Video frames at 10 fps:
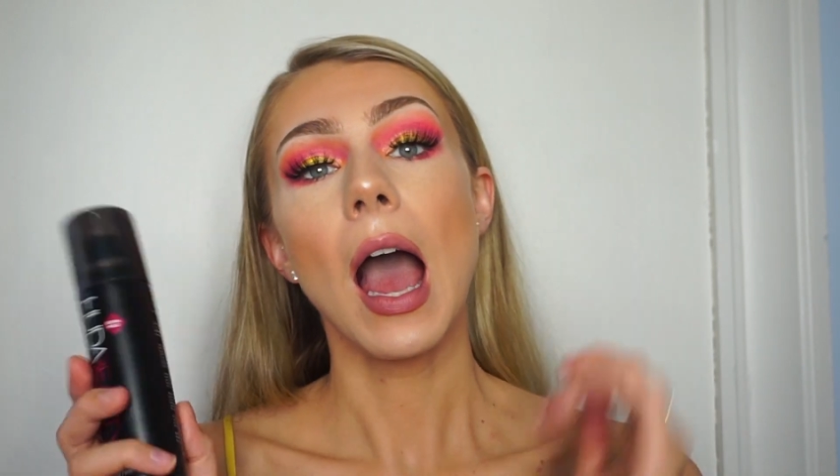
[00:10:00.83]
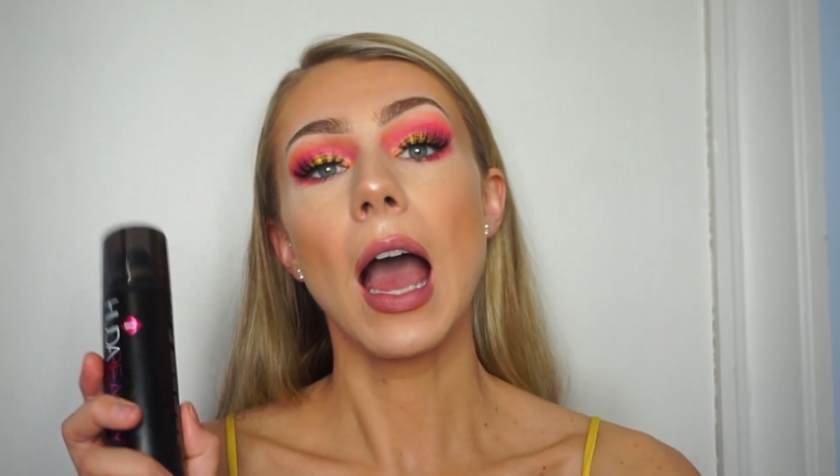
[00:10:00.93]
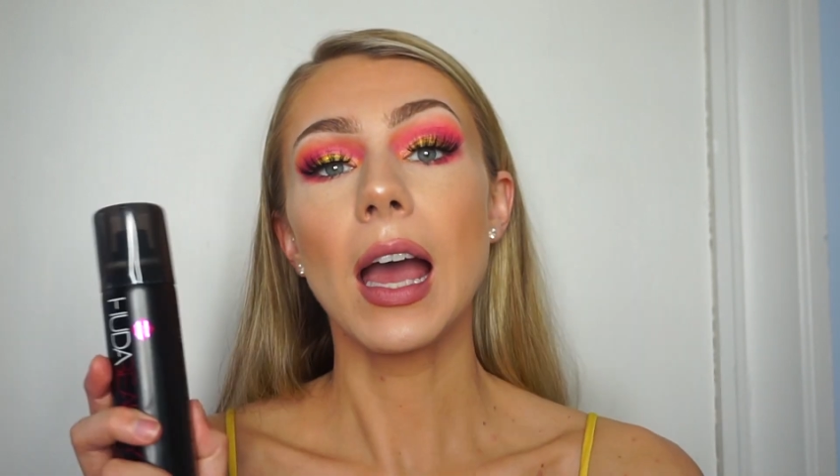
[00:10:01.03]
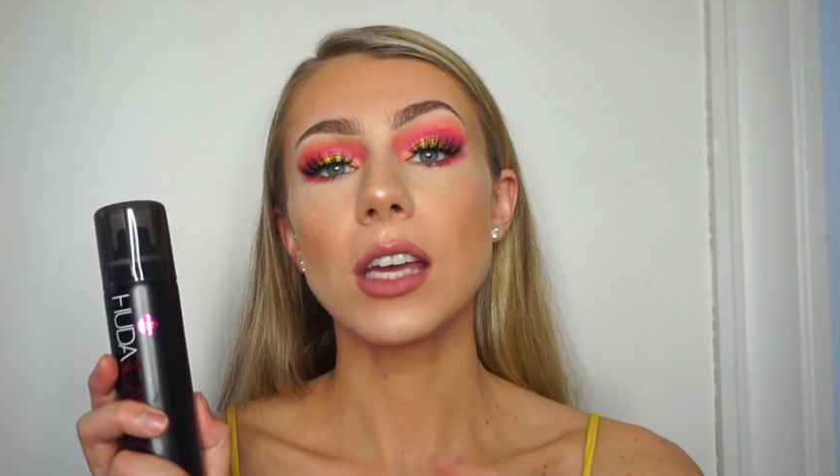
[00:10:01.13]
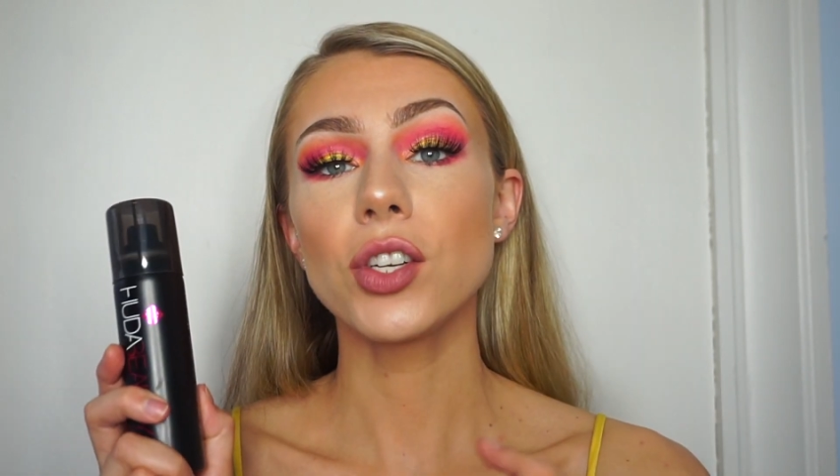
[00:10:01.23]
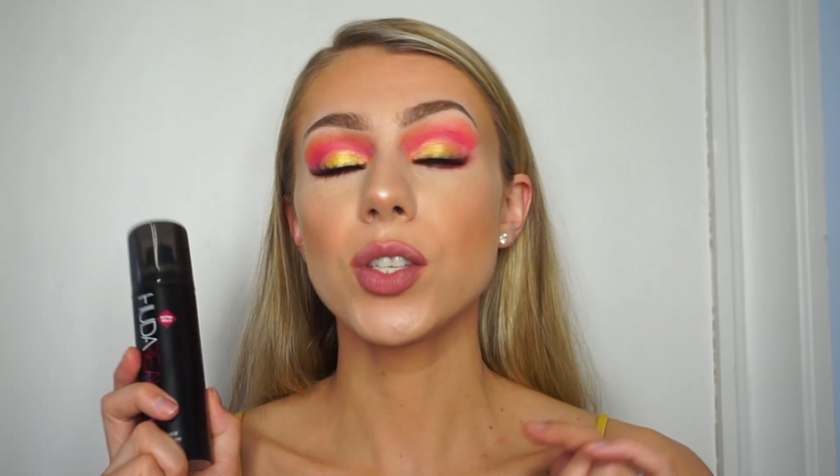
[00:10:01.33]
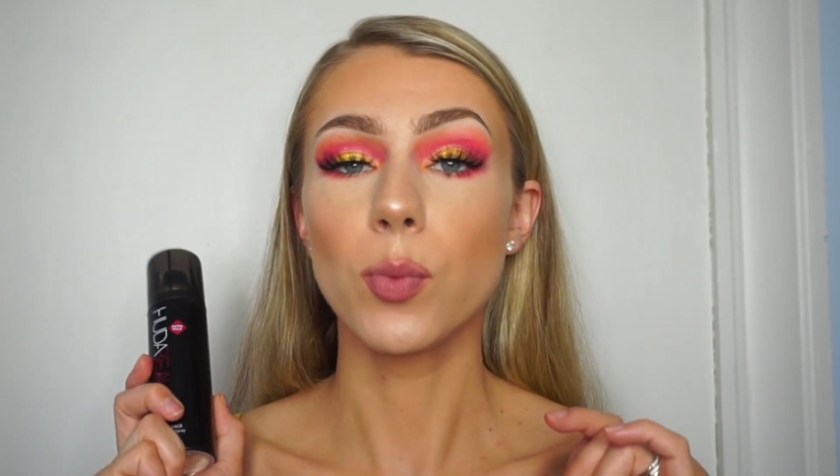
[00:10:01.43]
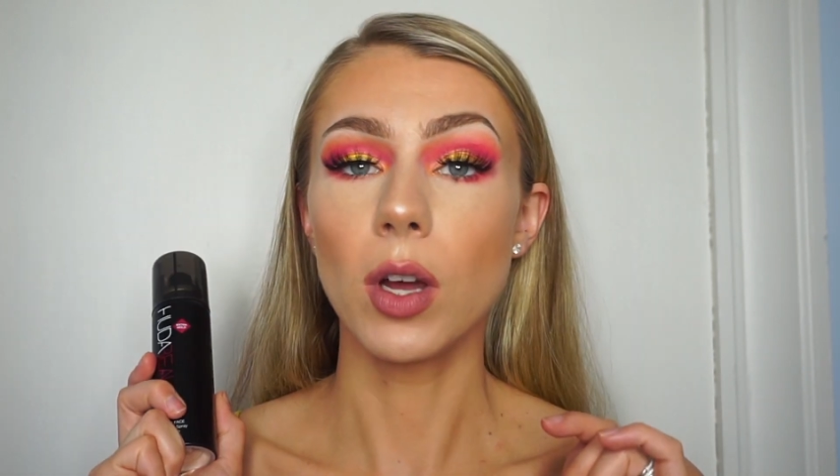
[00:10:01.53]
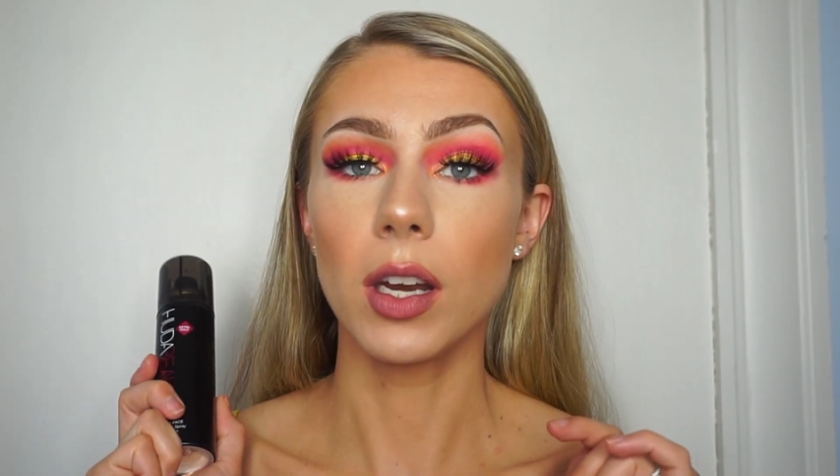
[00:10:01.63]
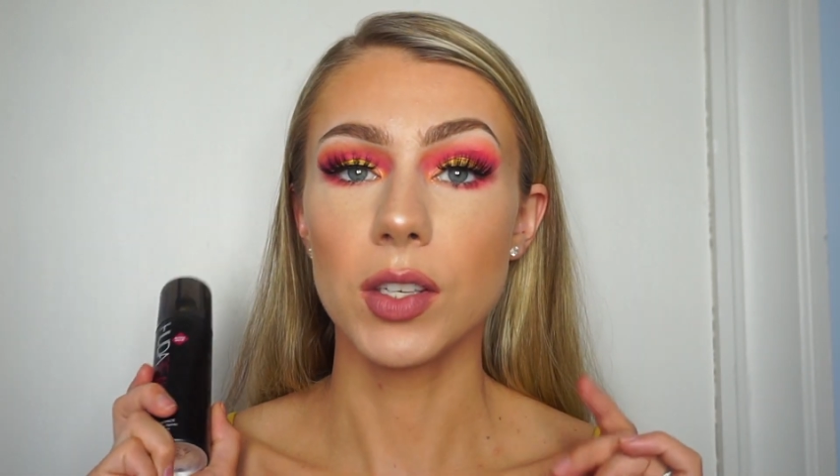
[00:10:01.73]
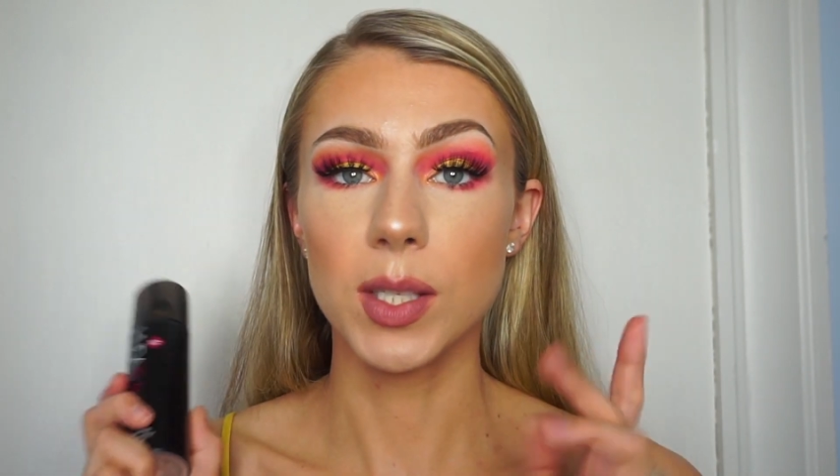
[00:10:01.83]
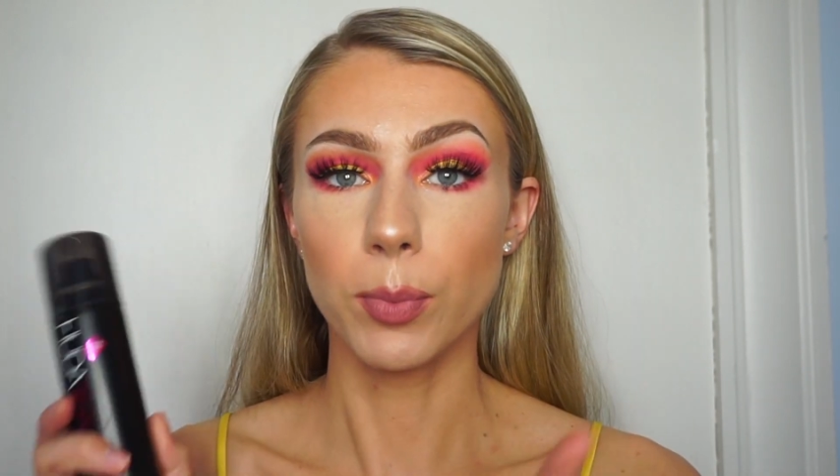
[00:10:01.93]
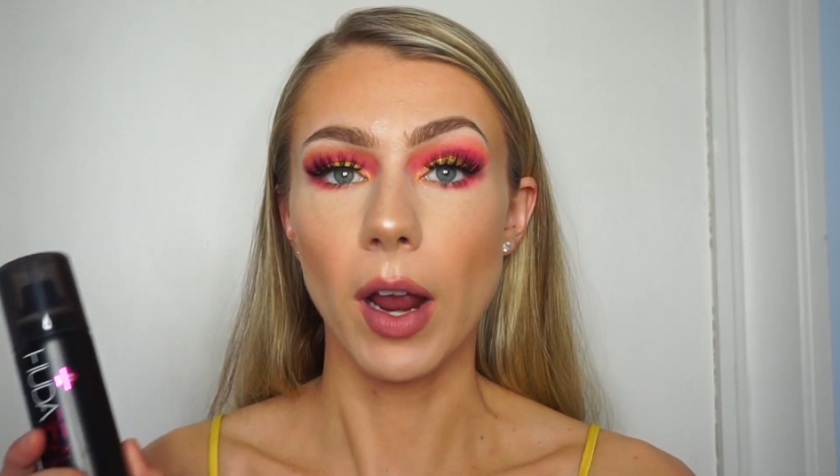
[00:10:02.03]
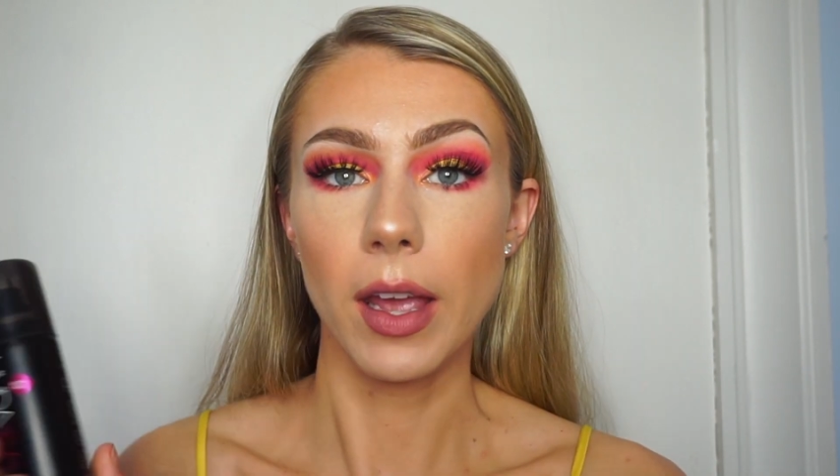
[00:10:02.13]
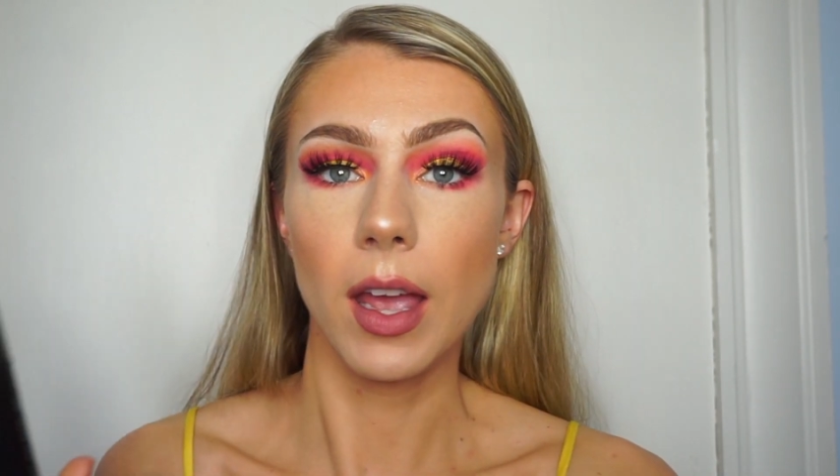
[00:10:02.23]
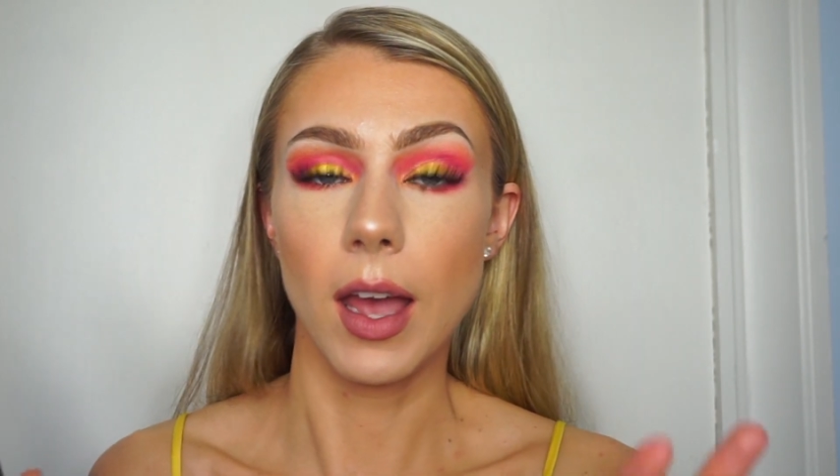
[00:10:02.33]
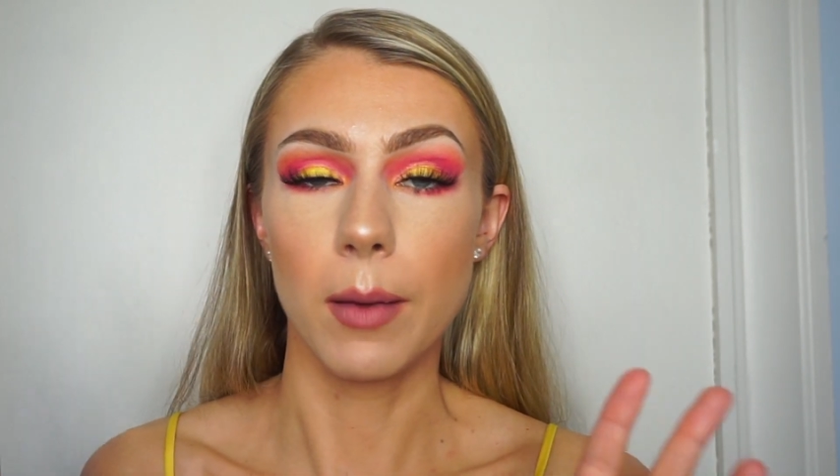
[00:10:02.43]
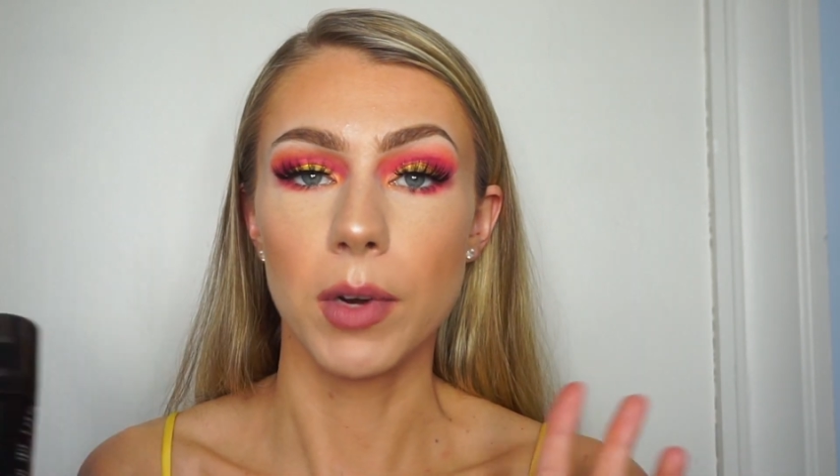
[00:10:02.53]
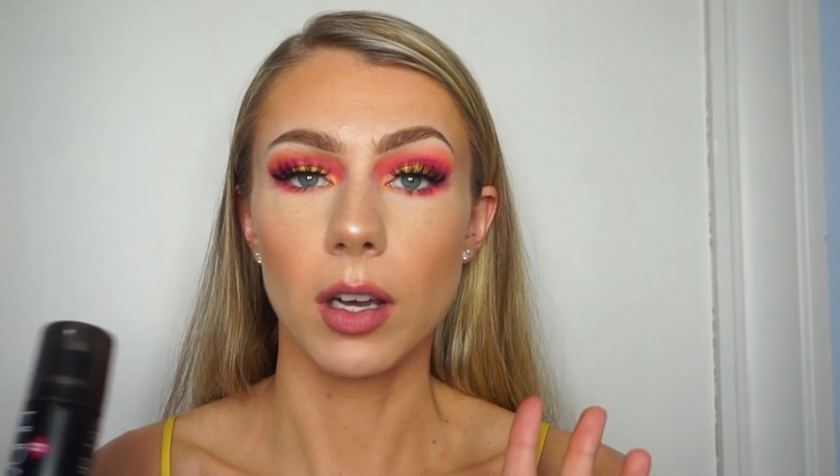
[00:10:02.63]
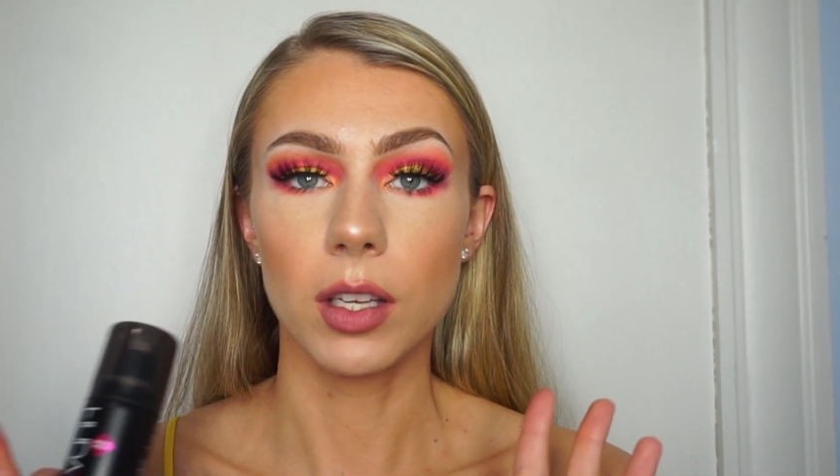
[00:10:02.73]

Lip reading: I just want to spray it. I'm not